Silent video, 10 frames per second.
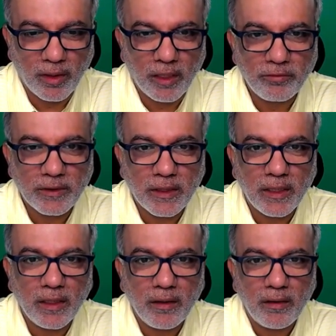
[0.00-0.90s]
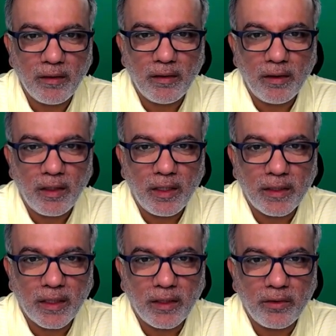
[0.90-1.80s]
Lifestyle,
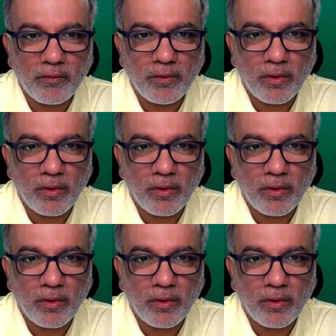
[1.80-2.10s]
And then you will